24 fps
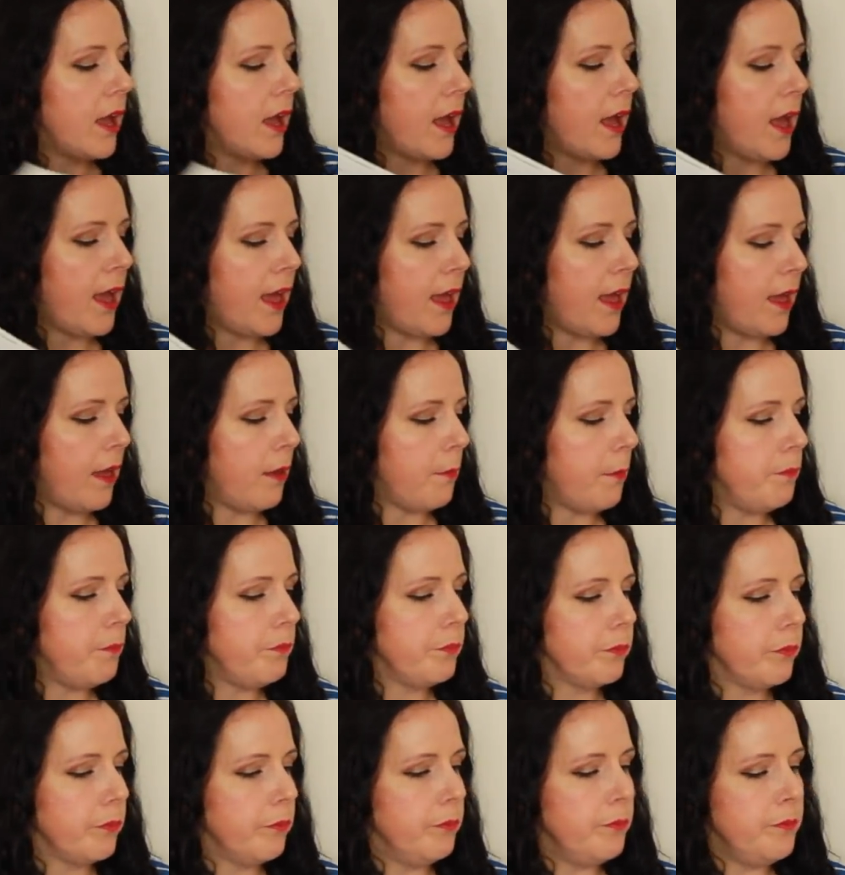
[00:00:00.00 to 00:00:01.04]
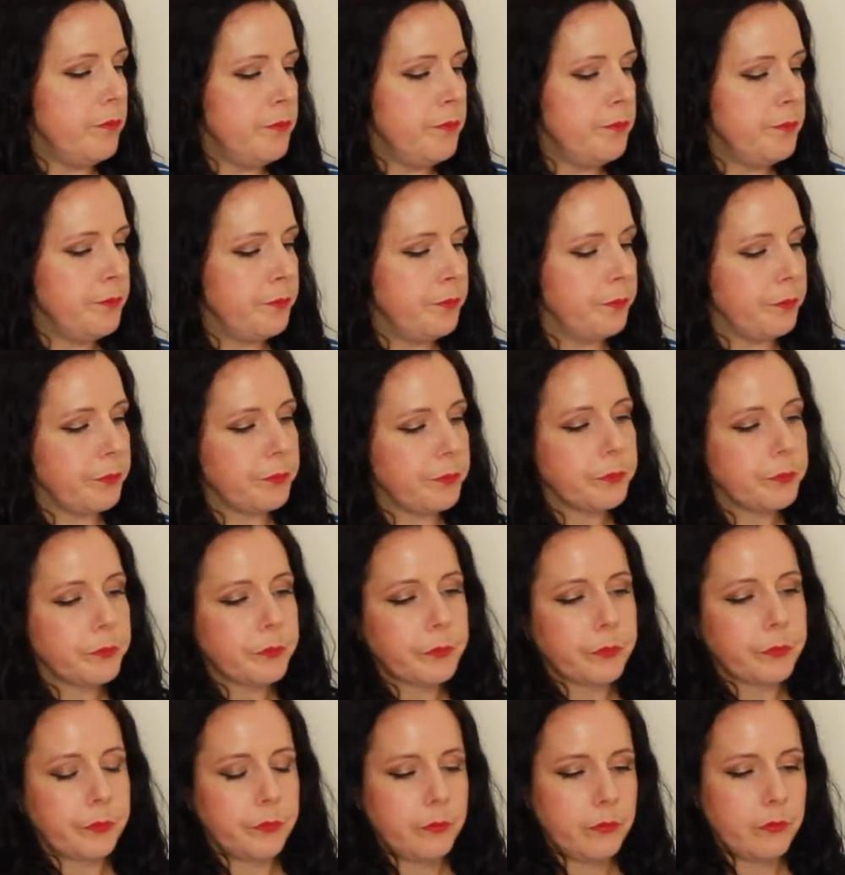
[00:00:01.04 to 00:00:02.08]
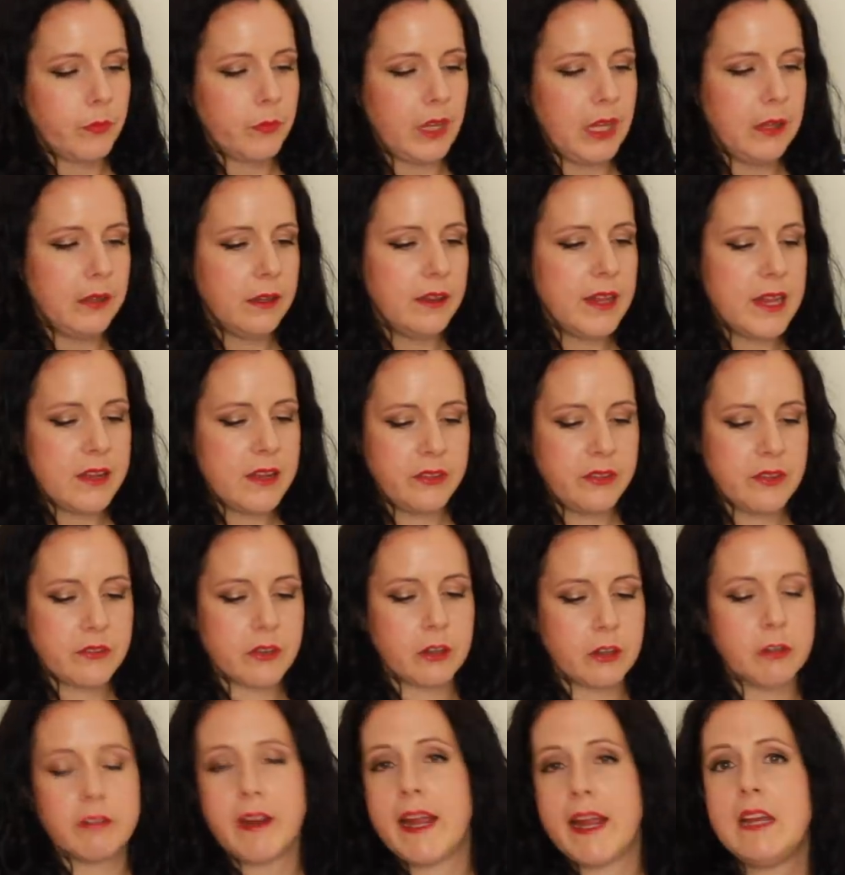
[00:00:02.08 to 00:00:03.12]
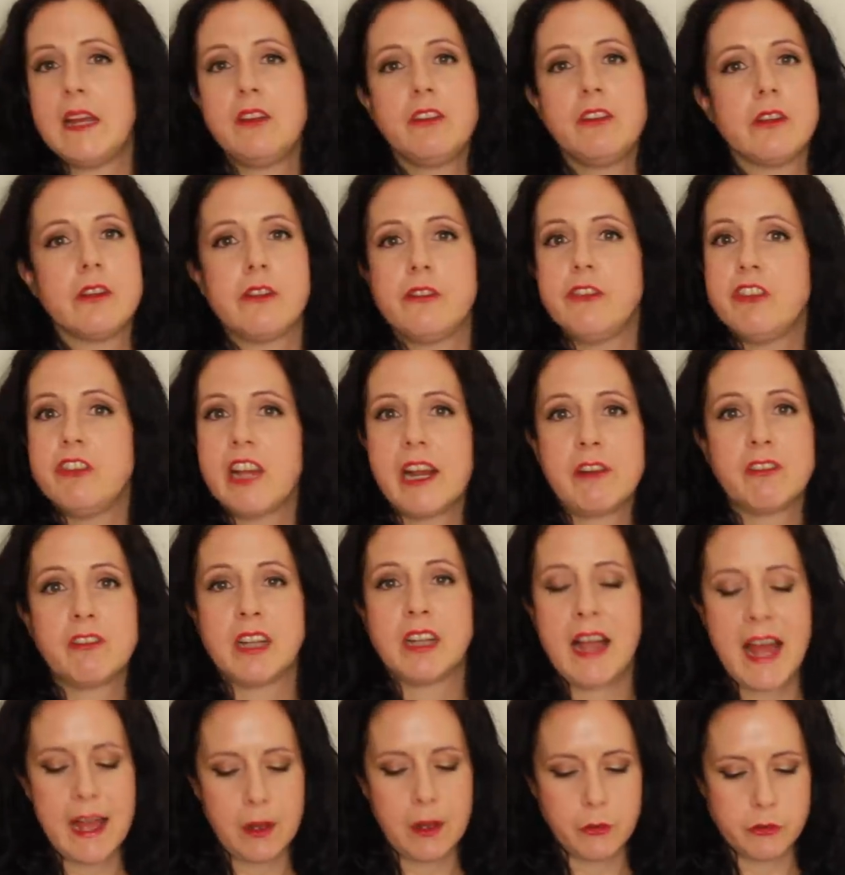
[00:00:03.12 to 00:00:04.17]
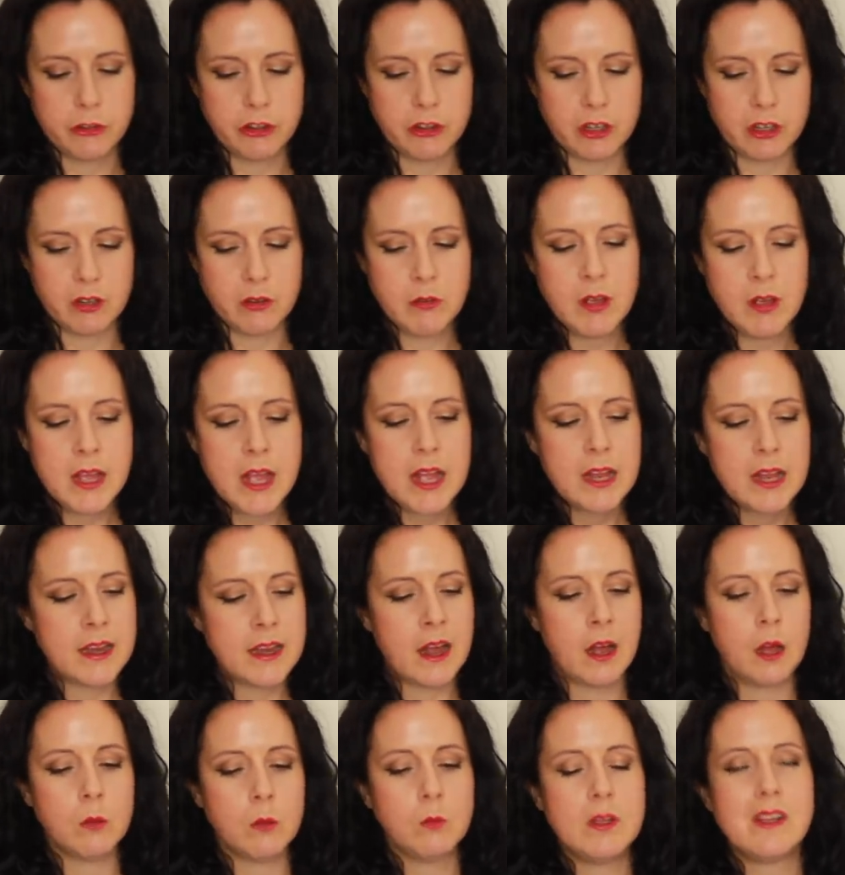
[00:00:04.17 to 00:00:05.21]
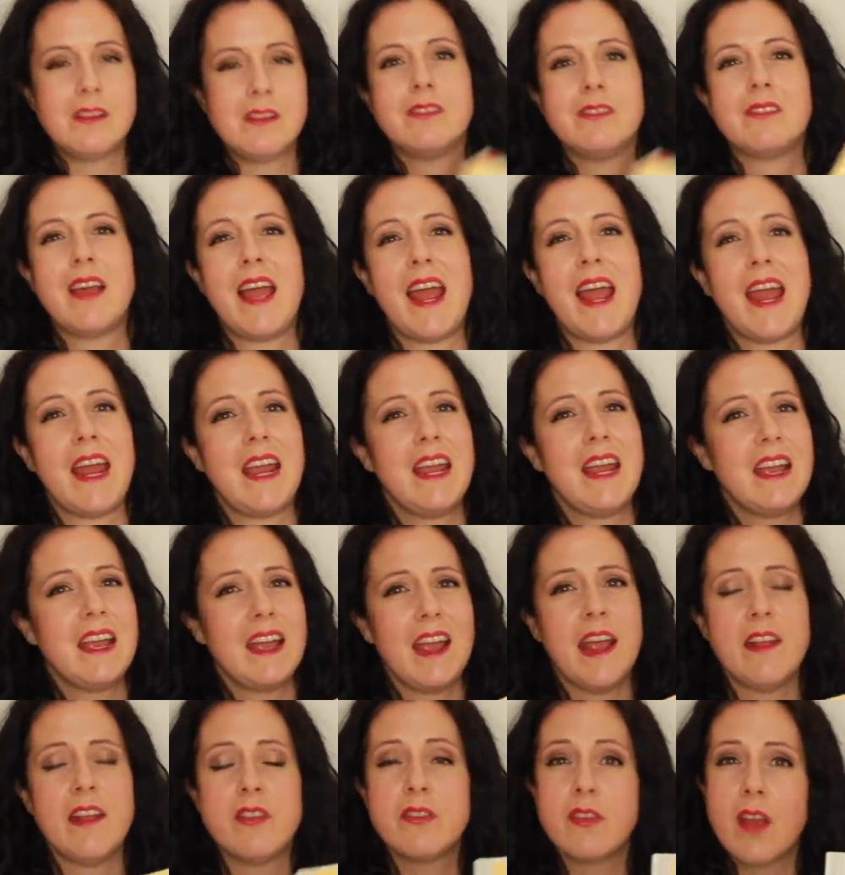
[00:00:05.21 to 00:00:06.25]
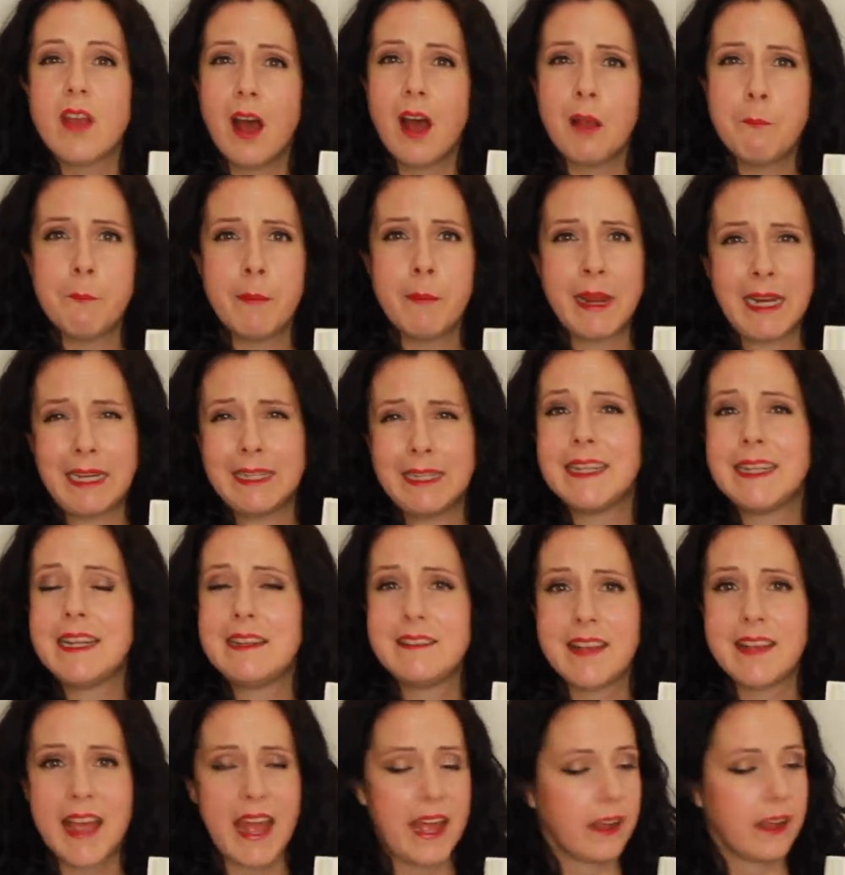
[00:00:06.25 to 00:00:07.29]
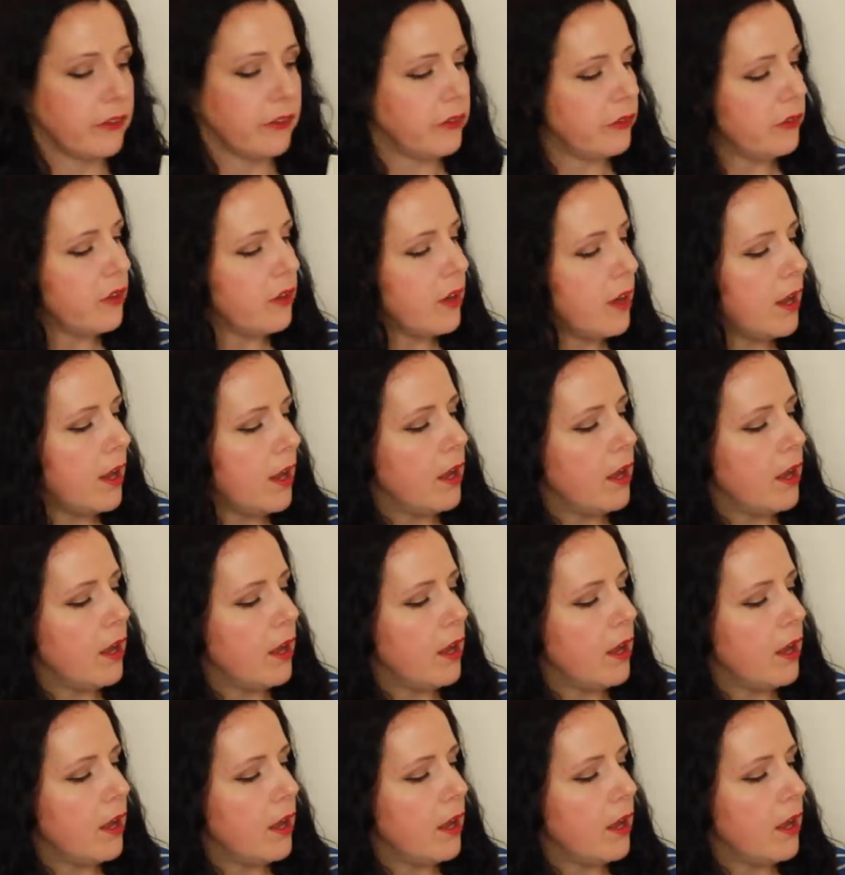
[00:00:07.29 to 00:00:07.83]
This is a great just general how-to. Now, I will say it's mainly text.